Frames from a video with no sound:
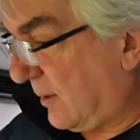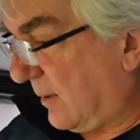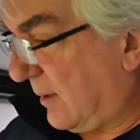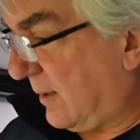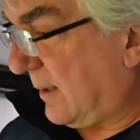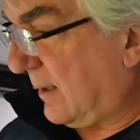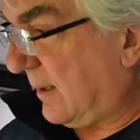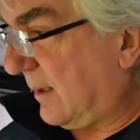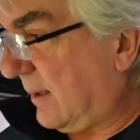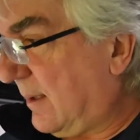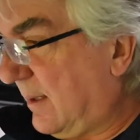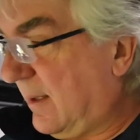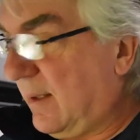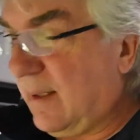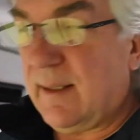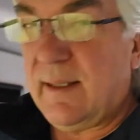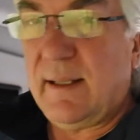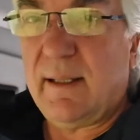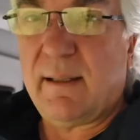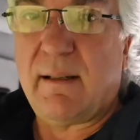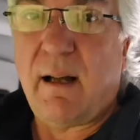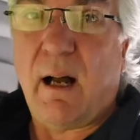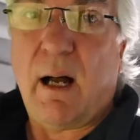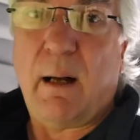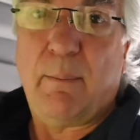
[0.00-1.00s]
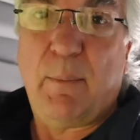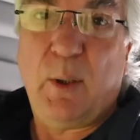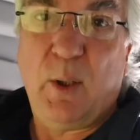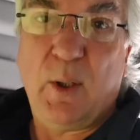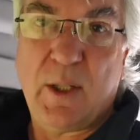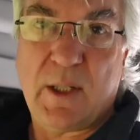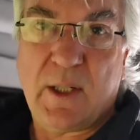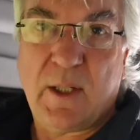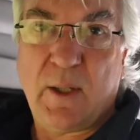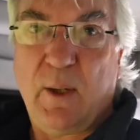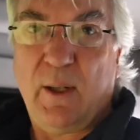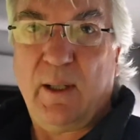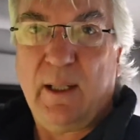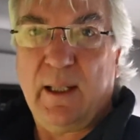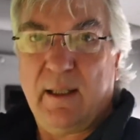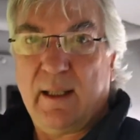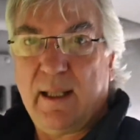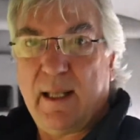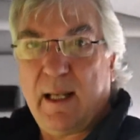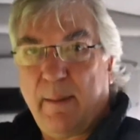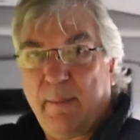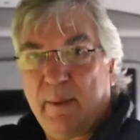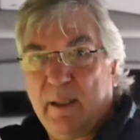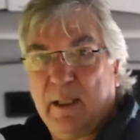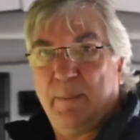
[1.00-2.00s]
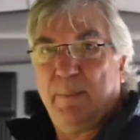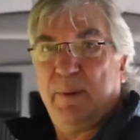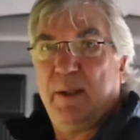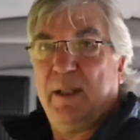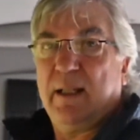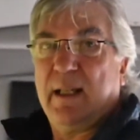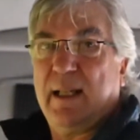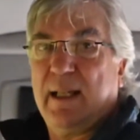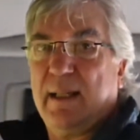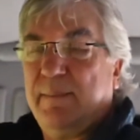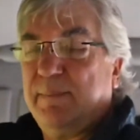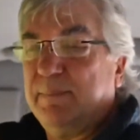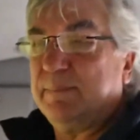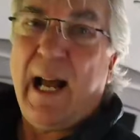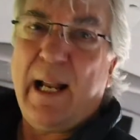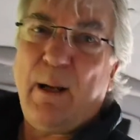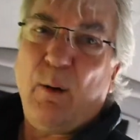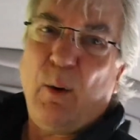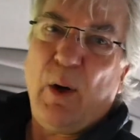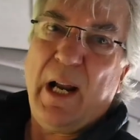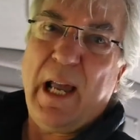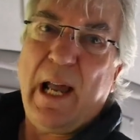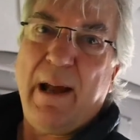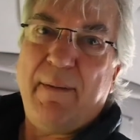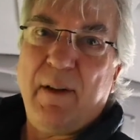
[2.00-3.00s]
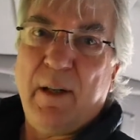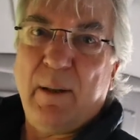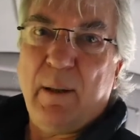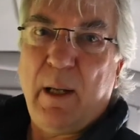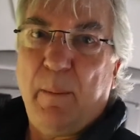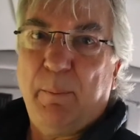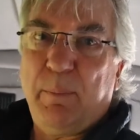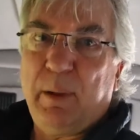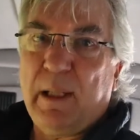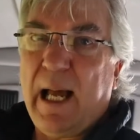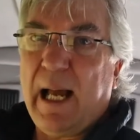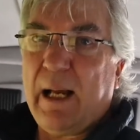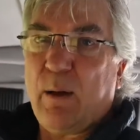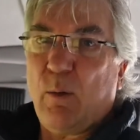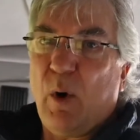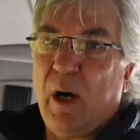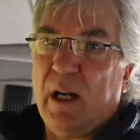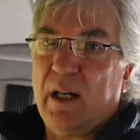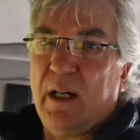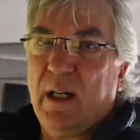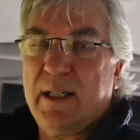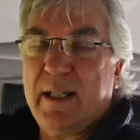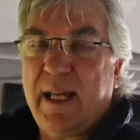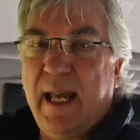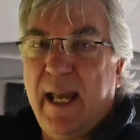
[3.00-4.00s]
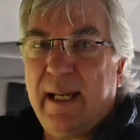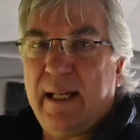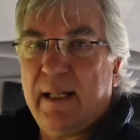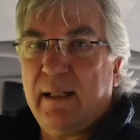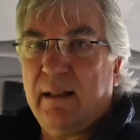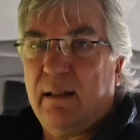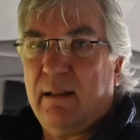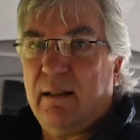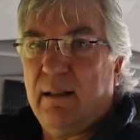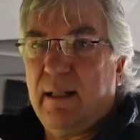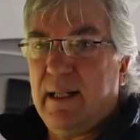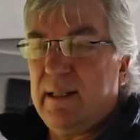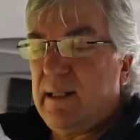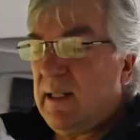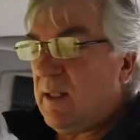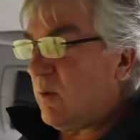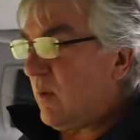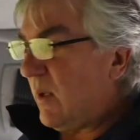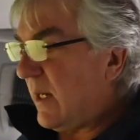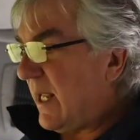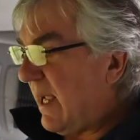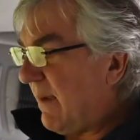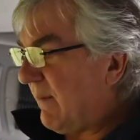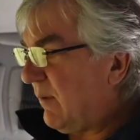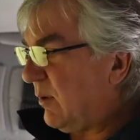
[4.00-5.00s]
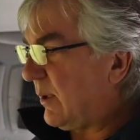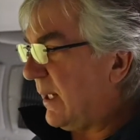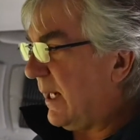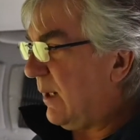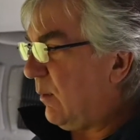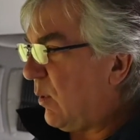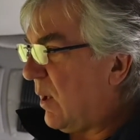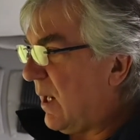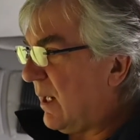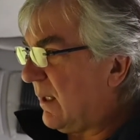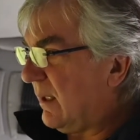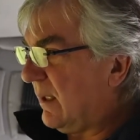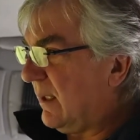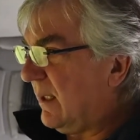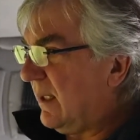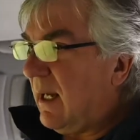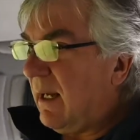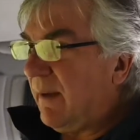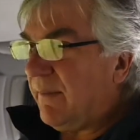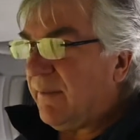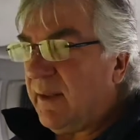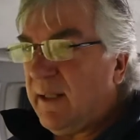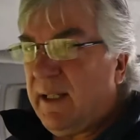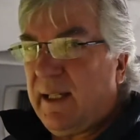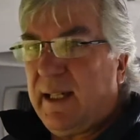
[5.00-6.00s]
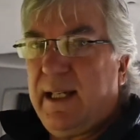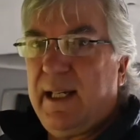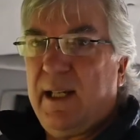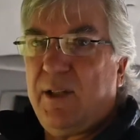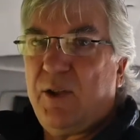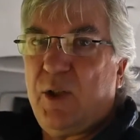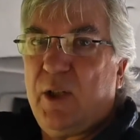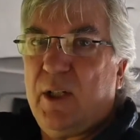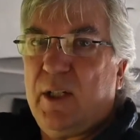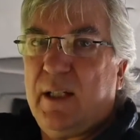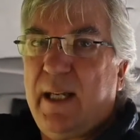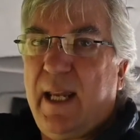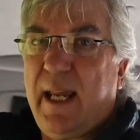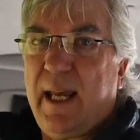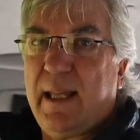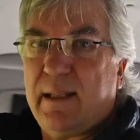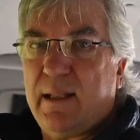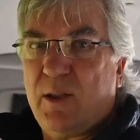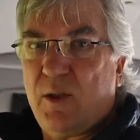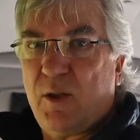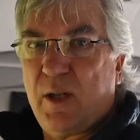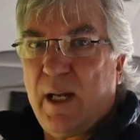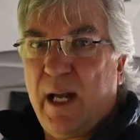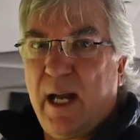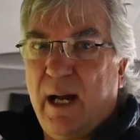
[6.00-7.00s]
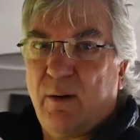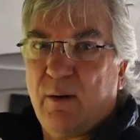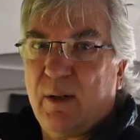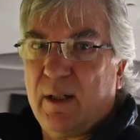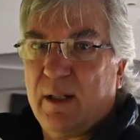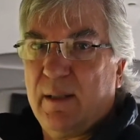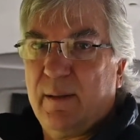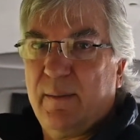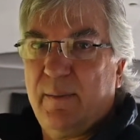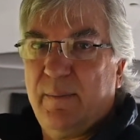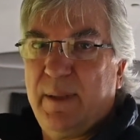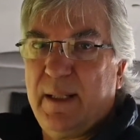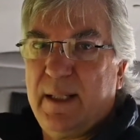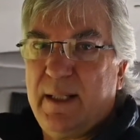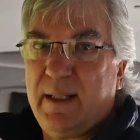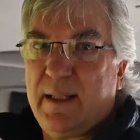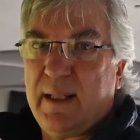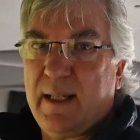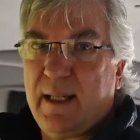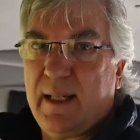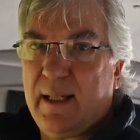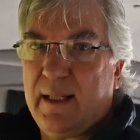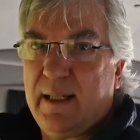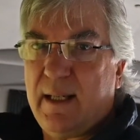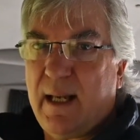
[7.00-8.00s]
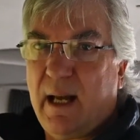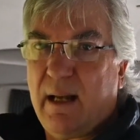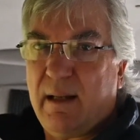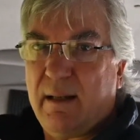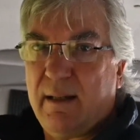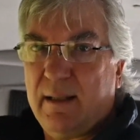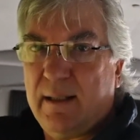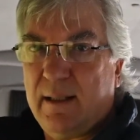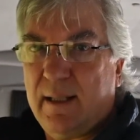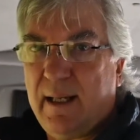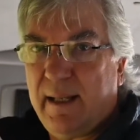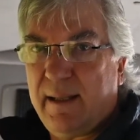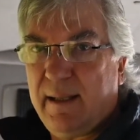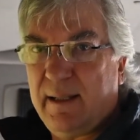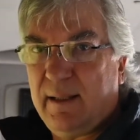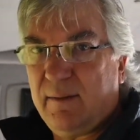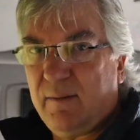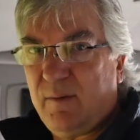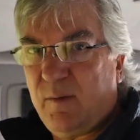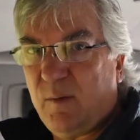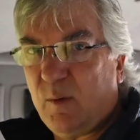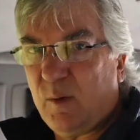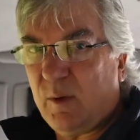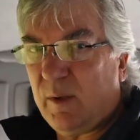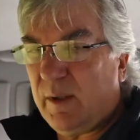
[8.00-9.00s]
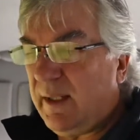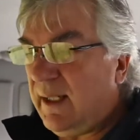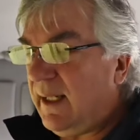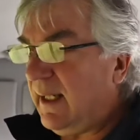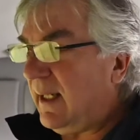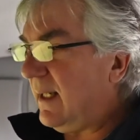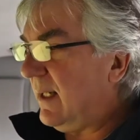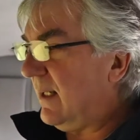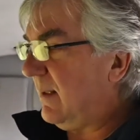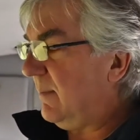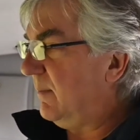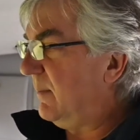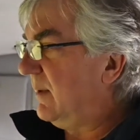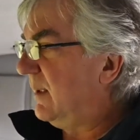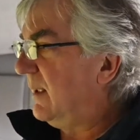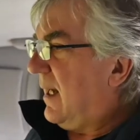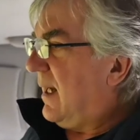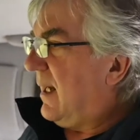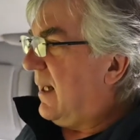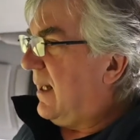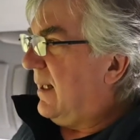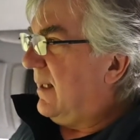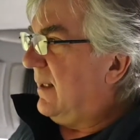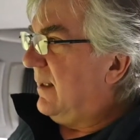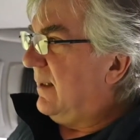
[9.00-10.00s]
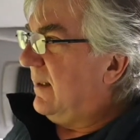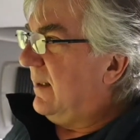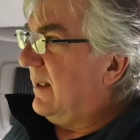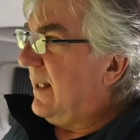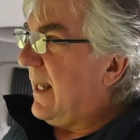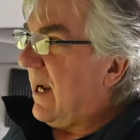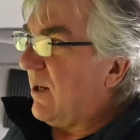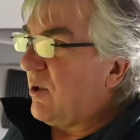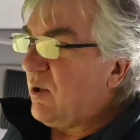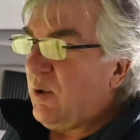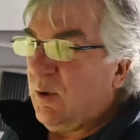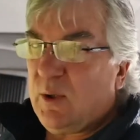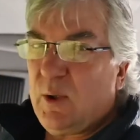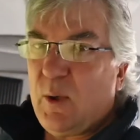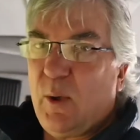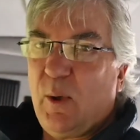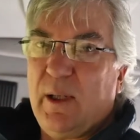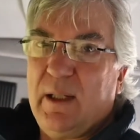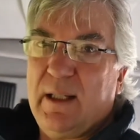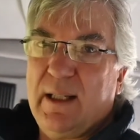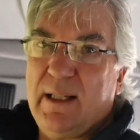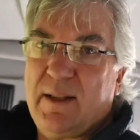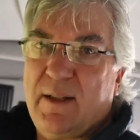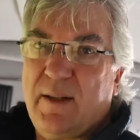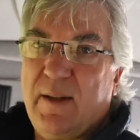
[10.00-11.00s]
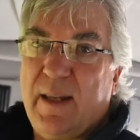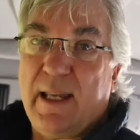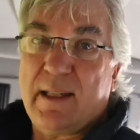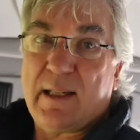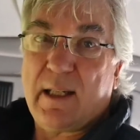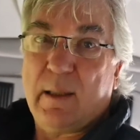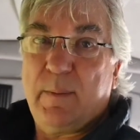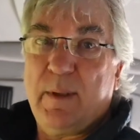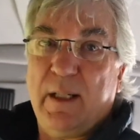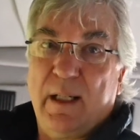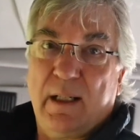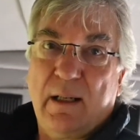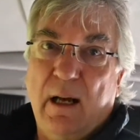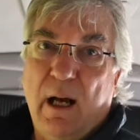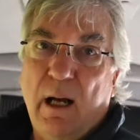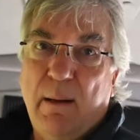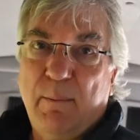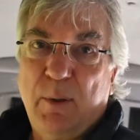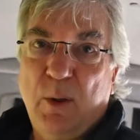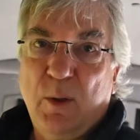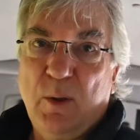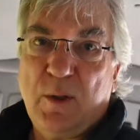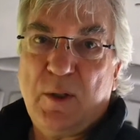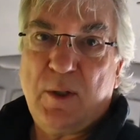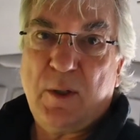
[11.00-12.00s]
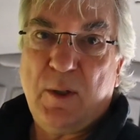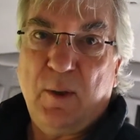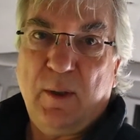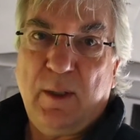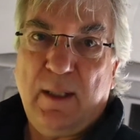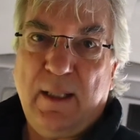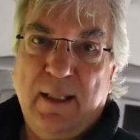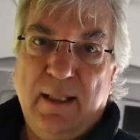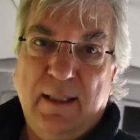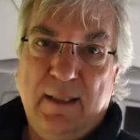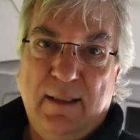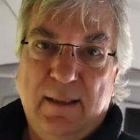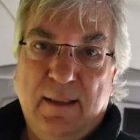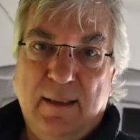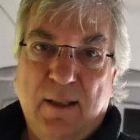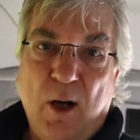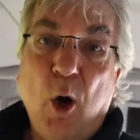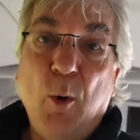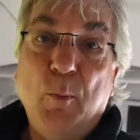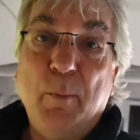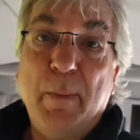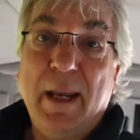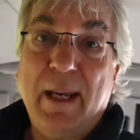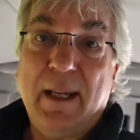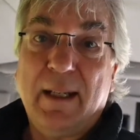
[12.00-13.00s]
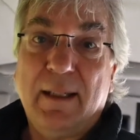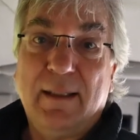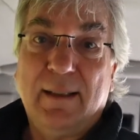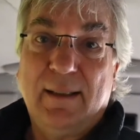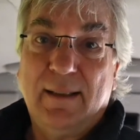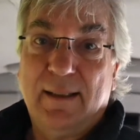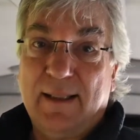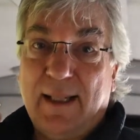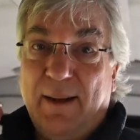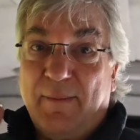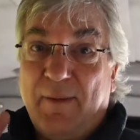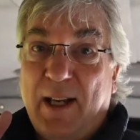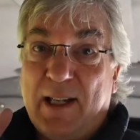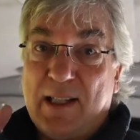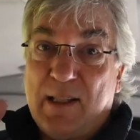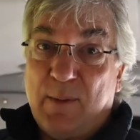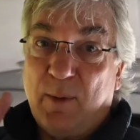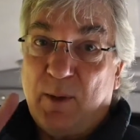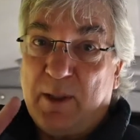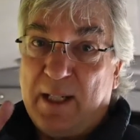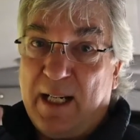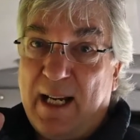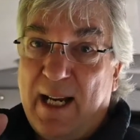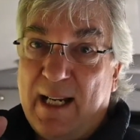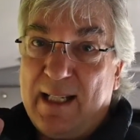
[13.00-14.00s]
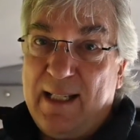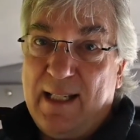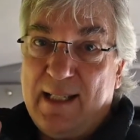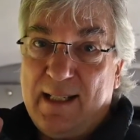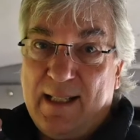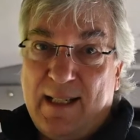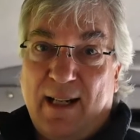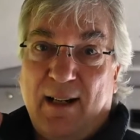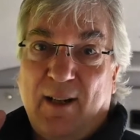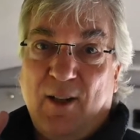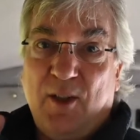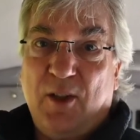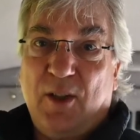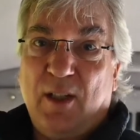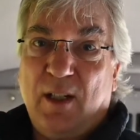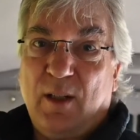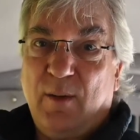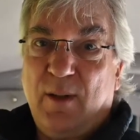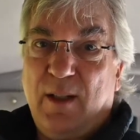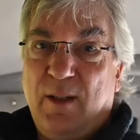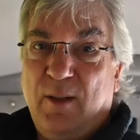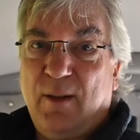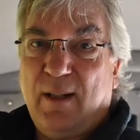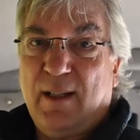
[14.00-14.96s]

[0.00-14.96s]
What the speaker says: the compost toilet that I'm going to put in. don't want to have a black water tank at all. I just want to have gray water for the kitchen and the shower, but nothing for the actual toilet. So that's going to be a compost toilet. Homemade. I've got some great ideas that I'll share with you